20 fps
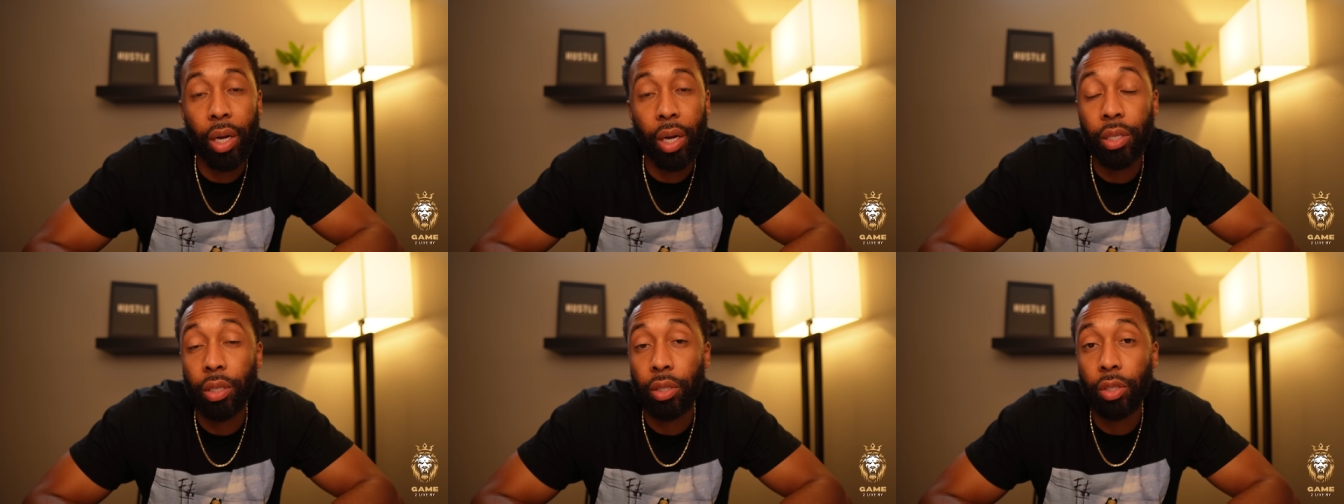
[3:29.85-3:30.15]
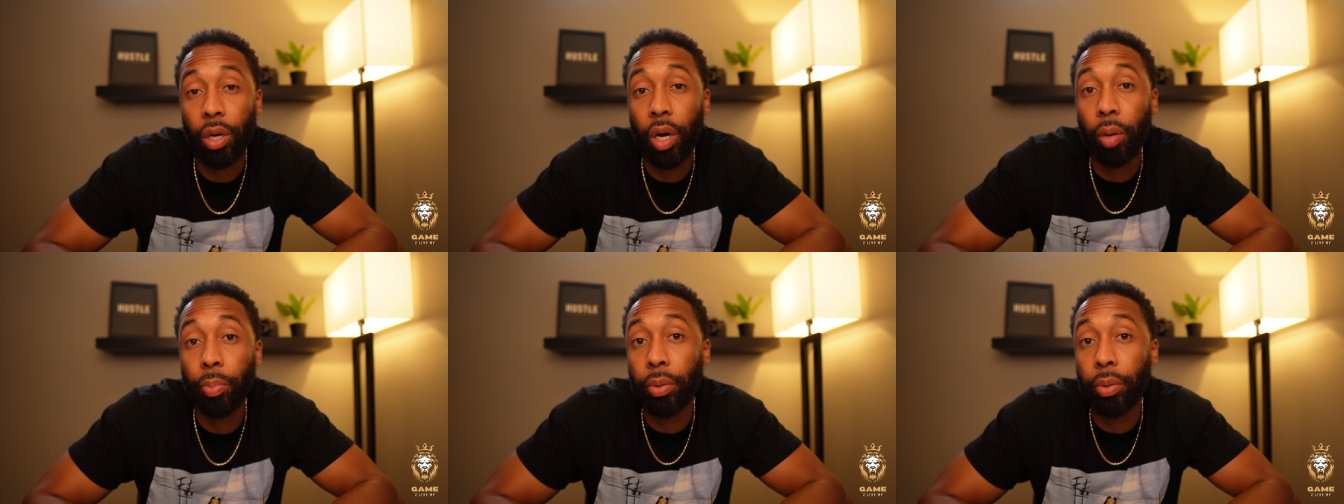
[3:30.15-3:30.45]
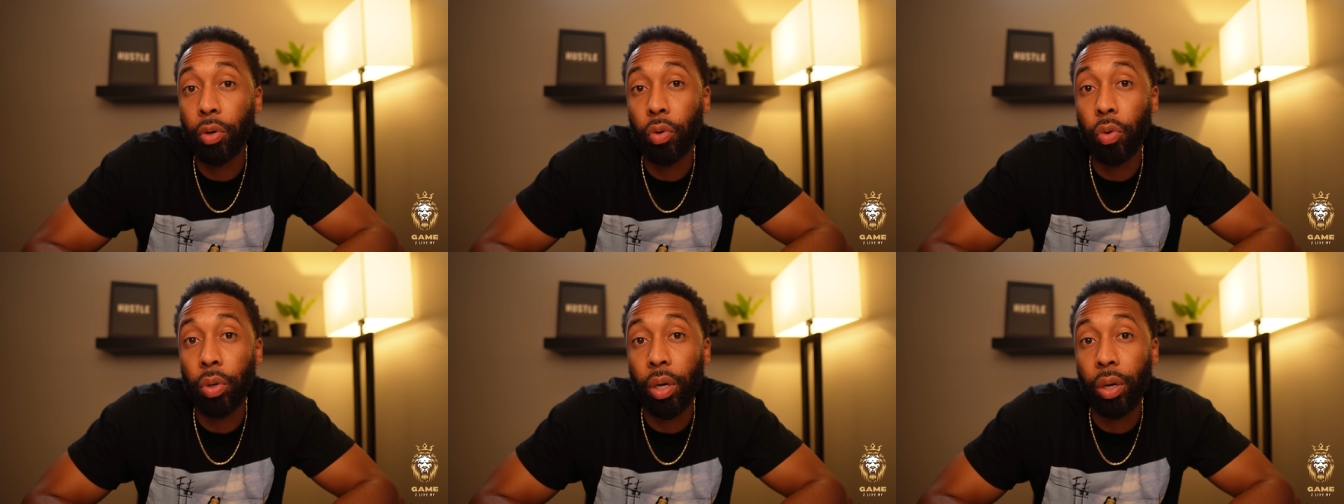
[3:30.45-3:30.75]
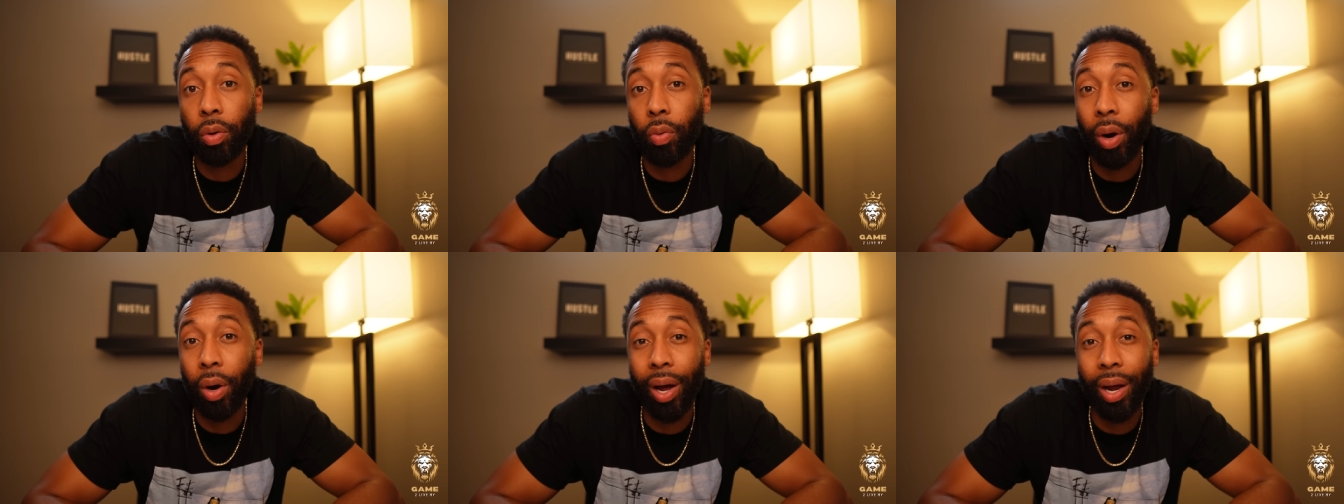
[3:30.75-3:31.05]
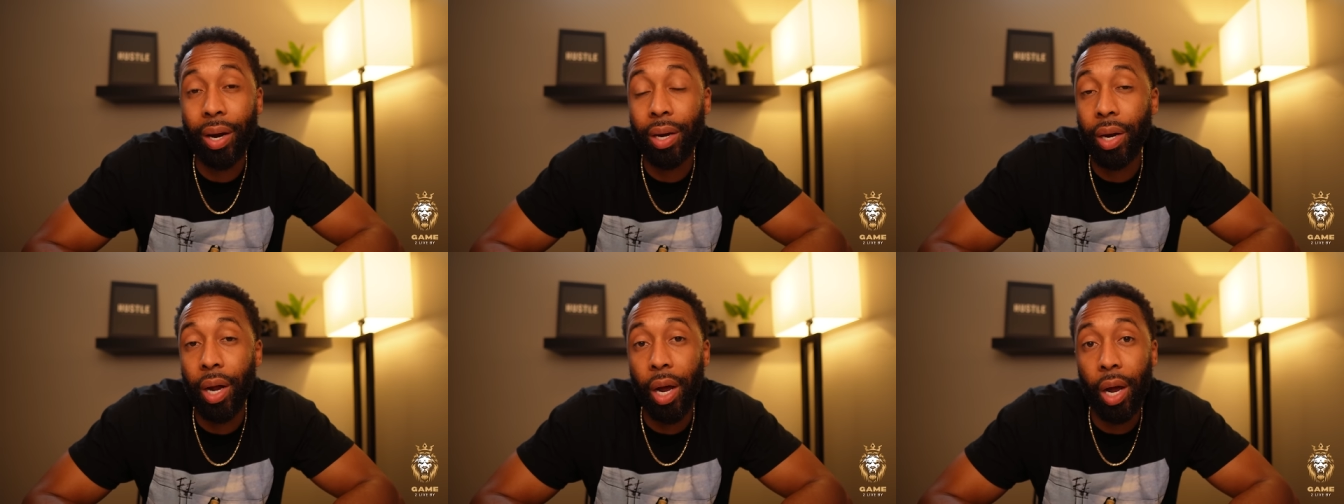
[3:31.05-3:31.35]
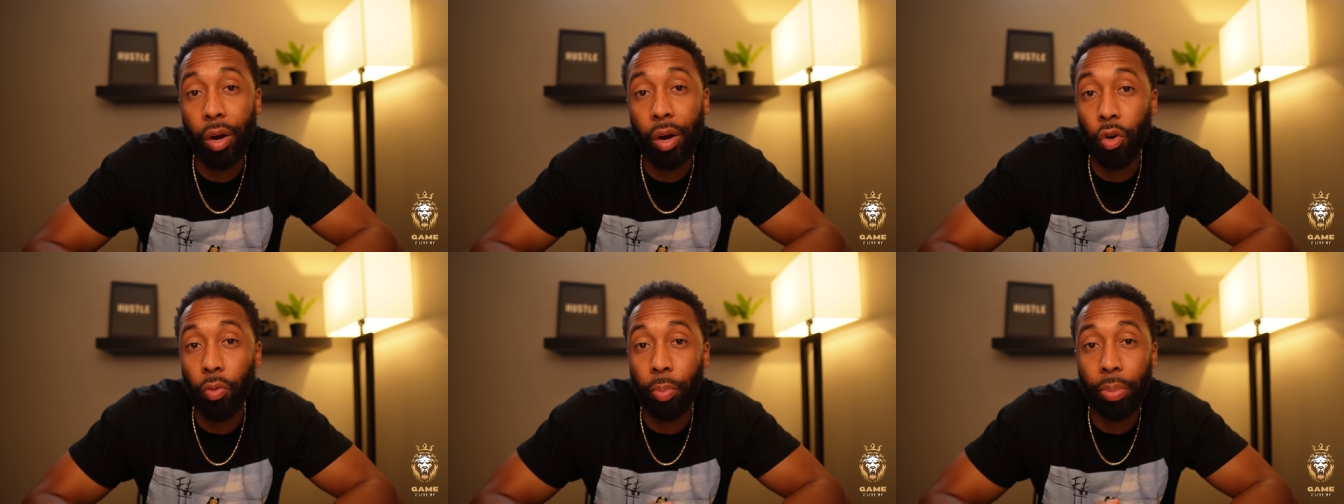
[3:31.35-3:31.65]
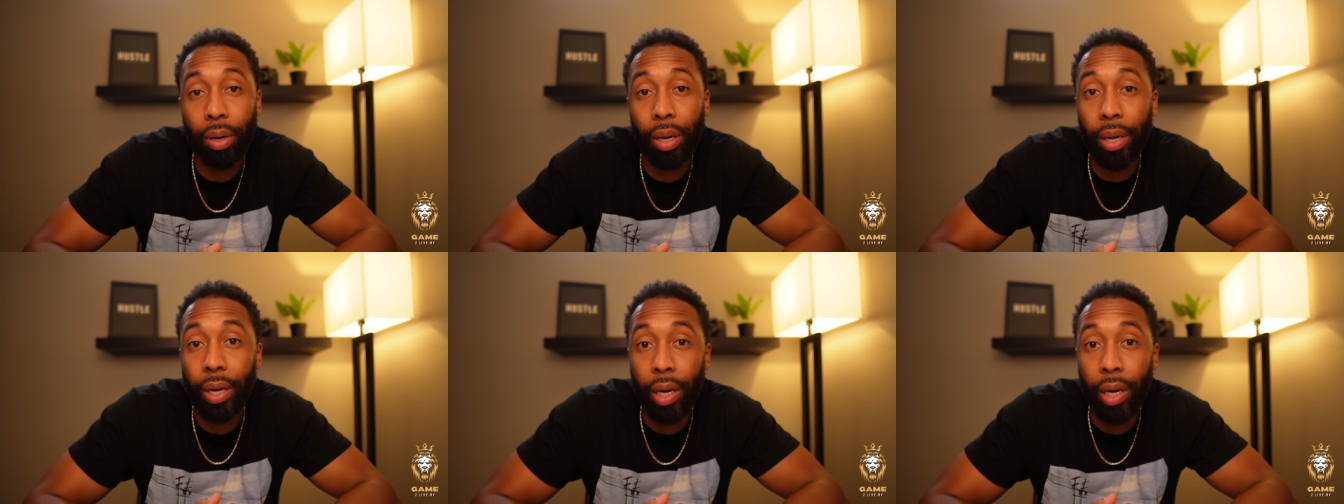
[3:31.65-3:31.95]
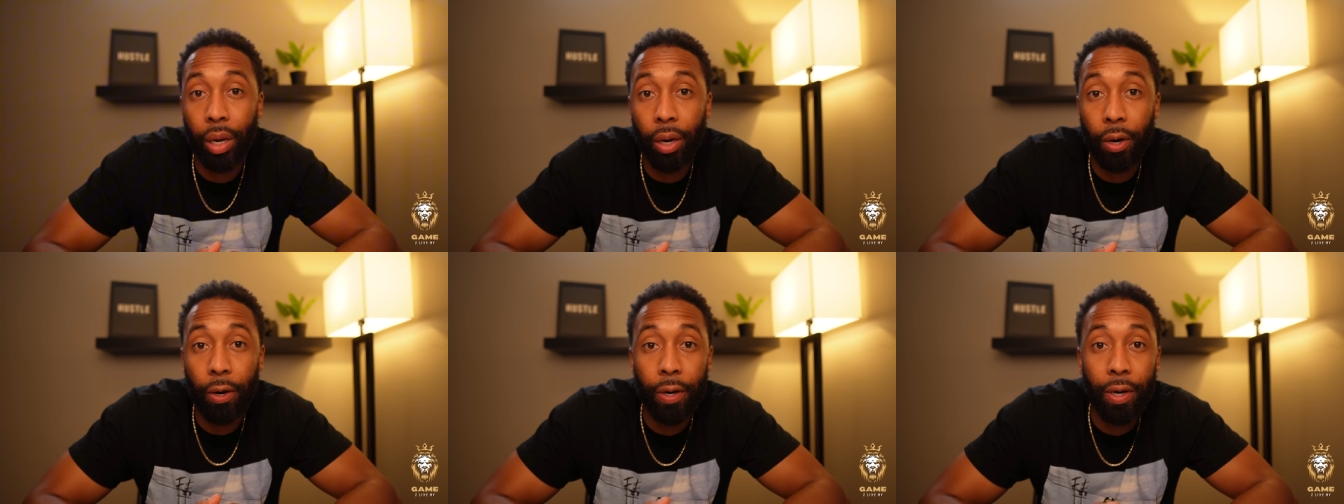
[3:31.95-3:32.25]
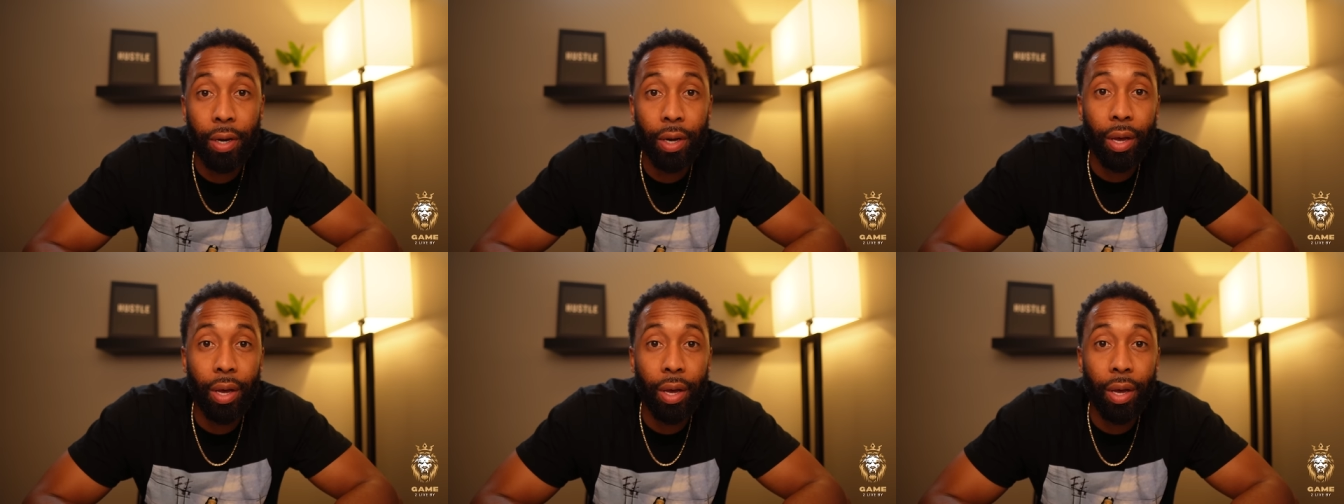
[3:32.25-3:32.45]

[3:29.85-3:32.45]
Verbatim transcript: I just up and quit, right? I didn't have no plan.